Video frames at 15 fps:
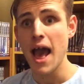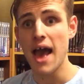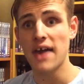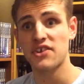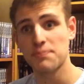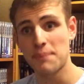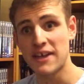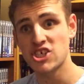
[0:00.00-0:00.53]

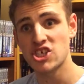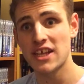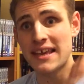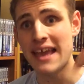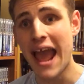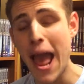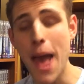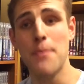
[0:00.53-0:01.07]
especially
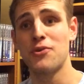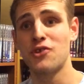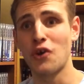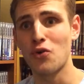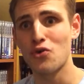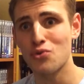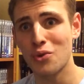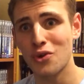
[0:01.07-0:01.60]

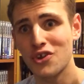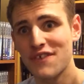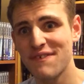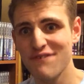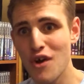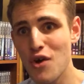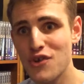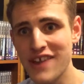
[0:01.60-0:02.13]
episode 1's
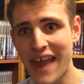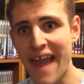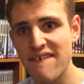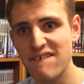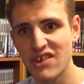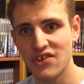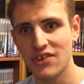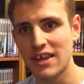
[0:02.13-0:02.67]
first
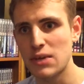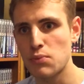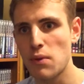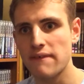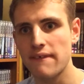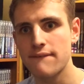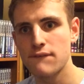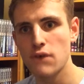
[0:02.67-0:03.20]
ever scene where
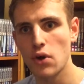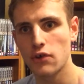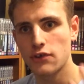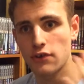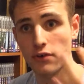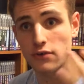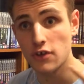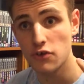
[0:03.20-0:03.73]
the first
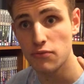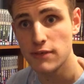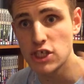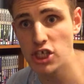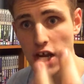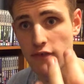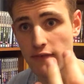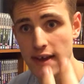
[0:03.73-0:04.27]
Doctors were
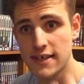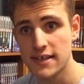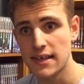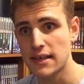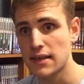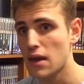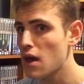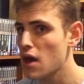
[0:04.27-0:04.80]

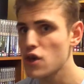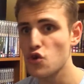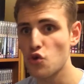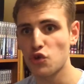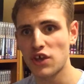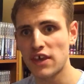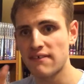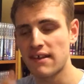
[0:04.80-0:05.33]
generating, you
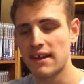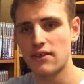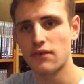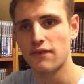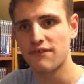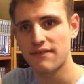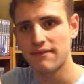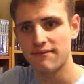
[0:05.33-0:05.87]
see the
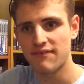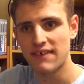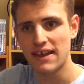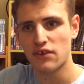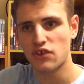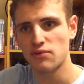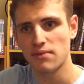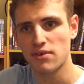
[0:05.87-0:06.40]
little
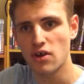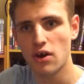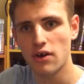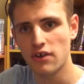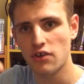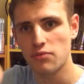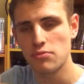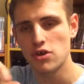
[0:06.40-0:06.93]
flicks on the
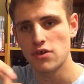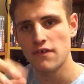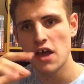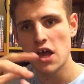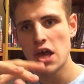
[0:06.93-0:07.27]
TARDIS move,